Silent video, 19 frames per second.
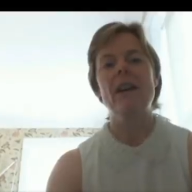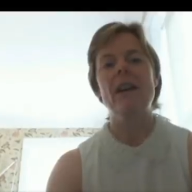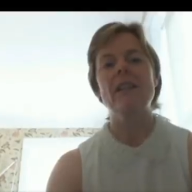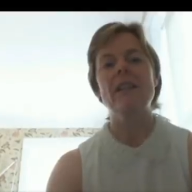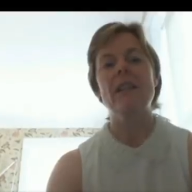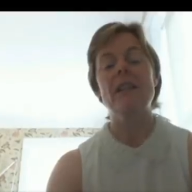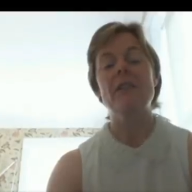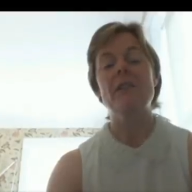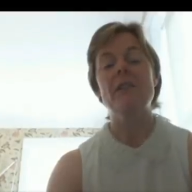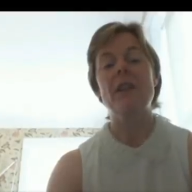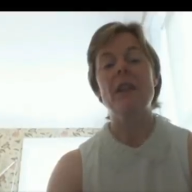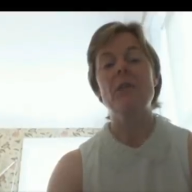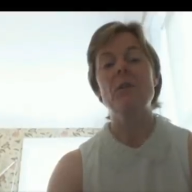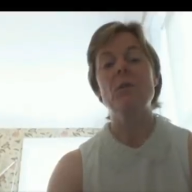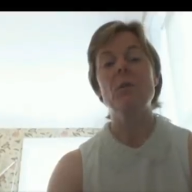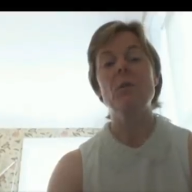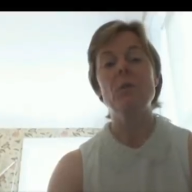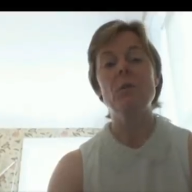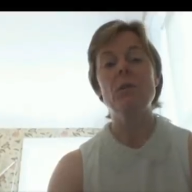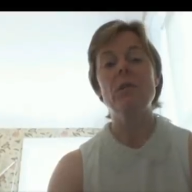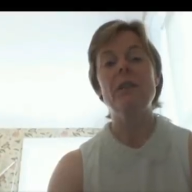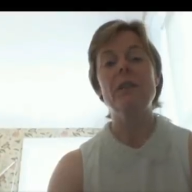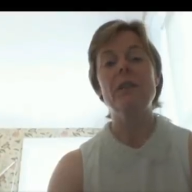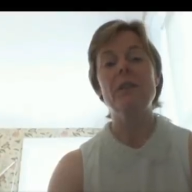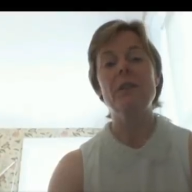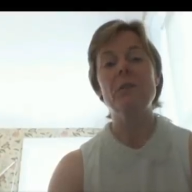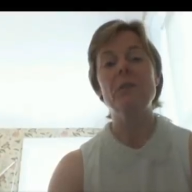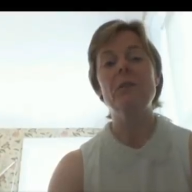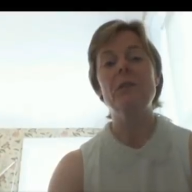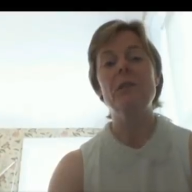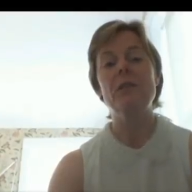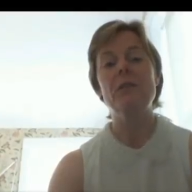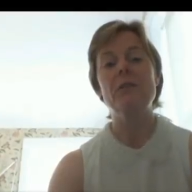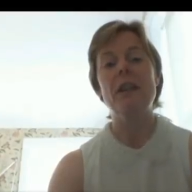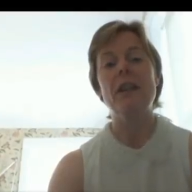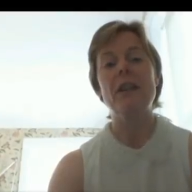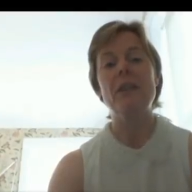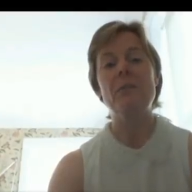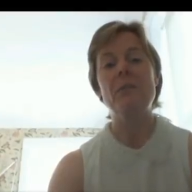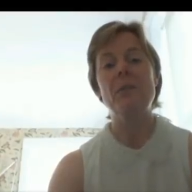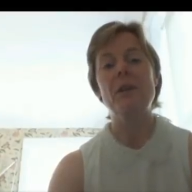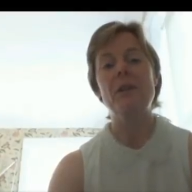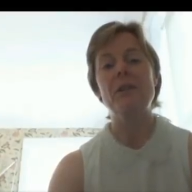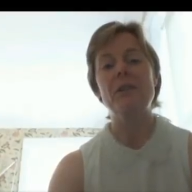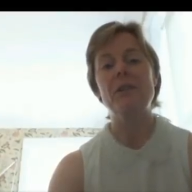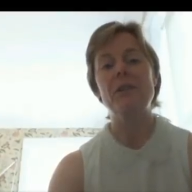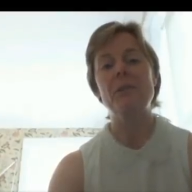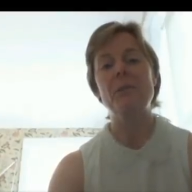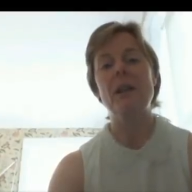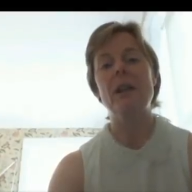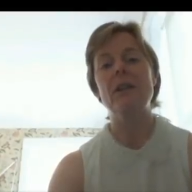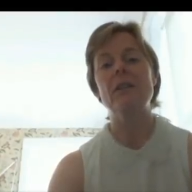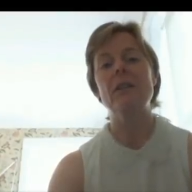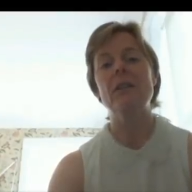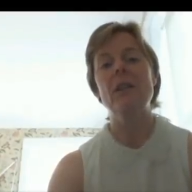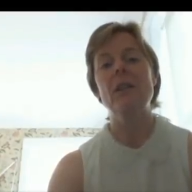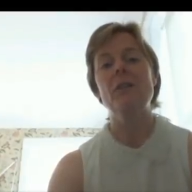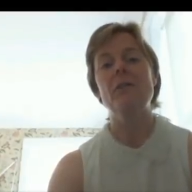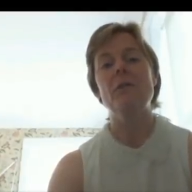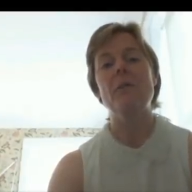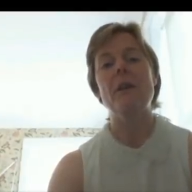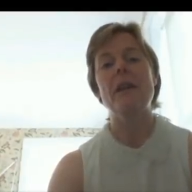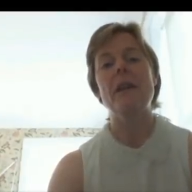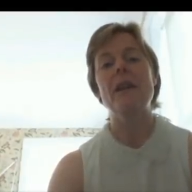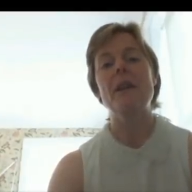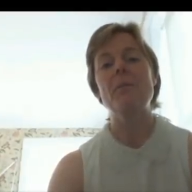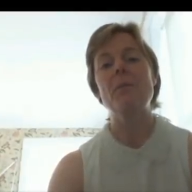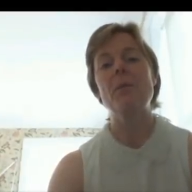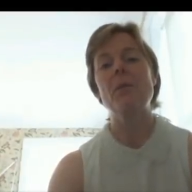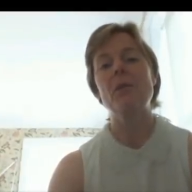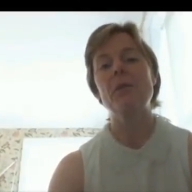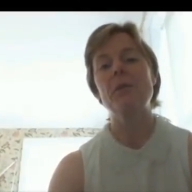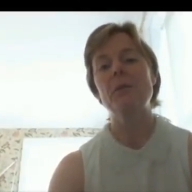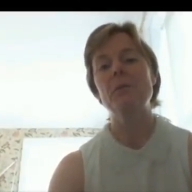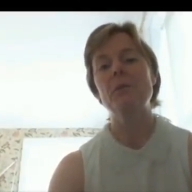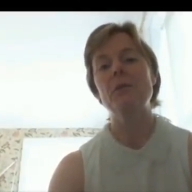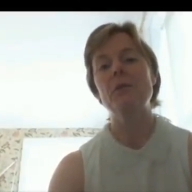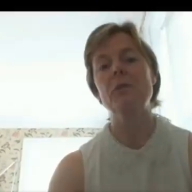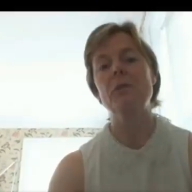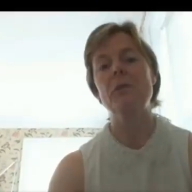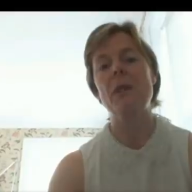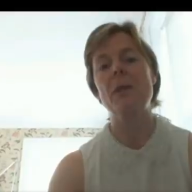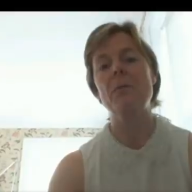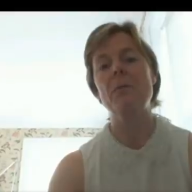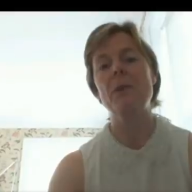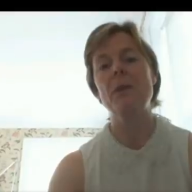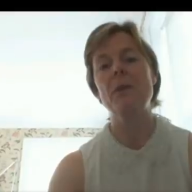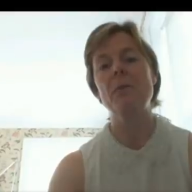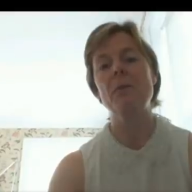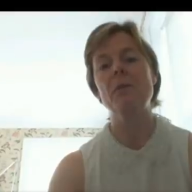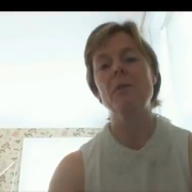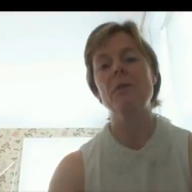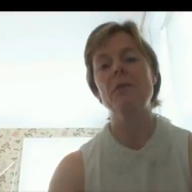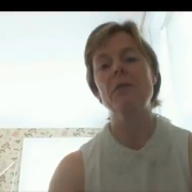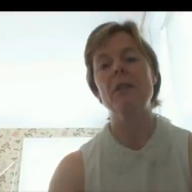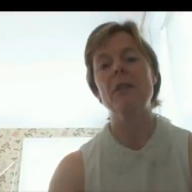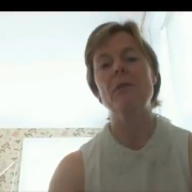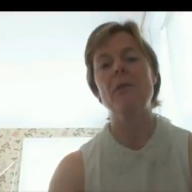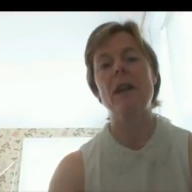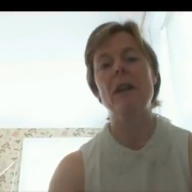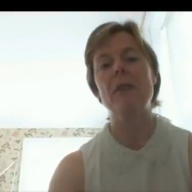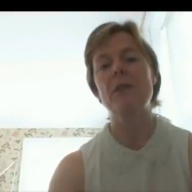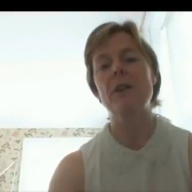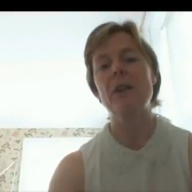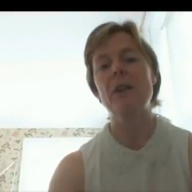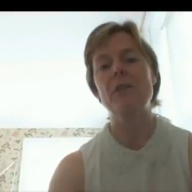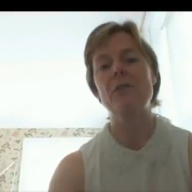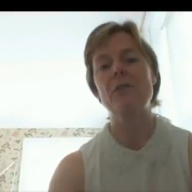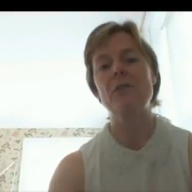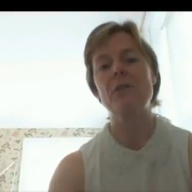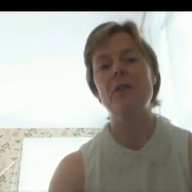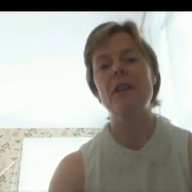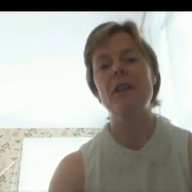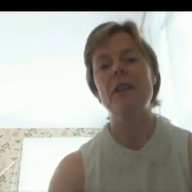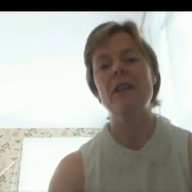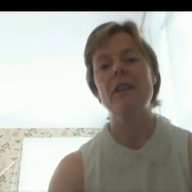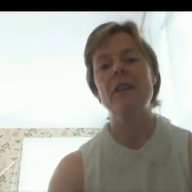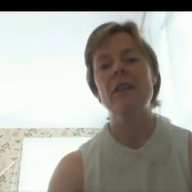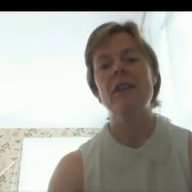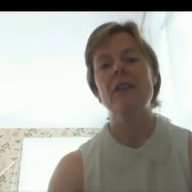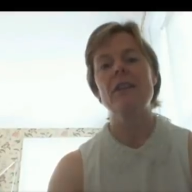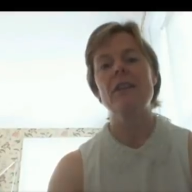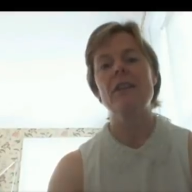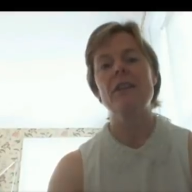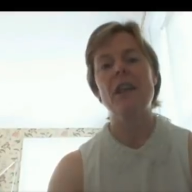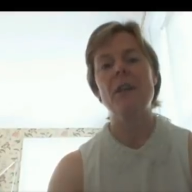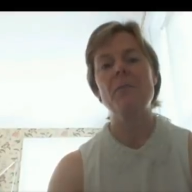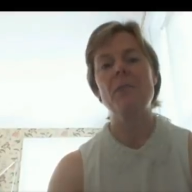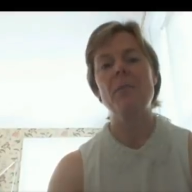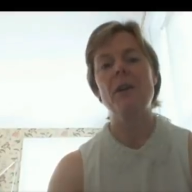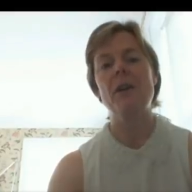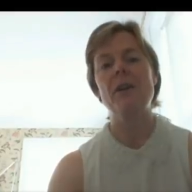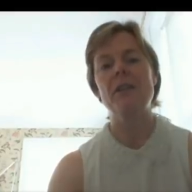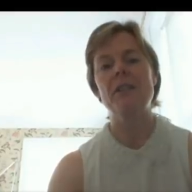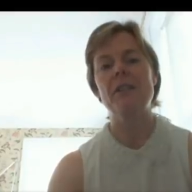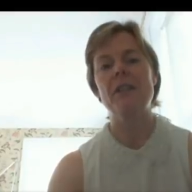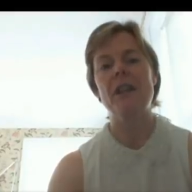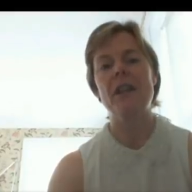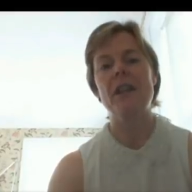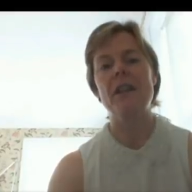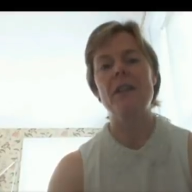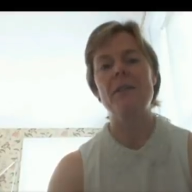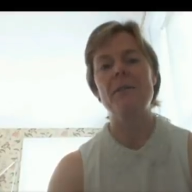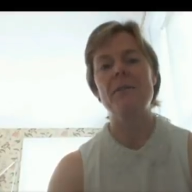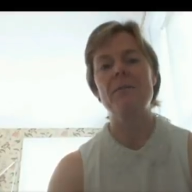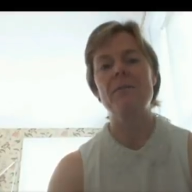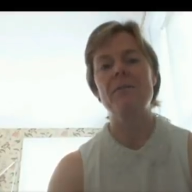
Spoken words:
I'd like to thank all the schools who've taken part as well for making it possible for their pupils around the country to take part today.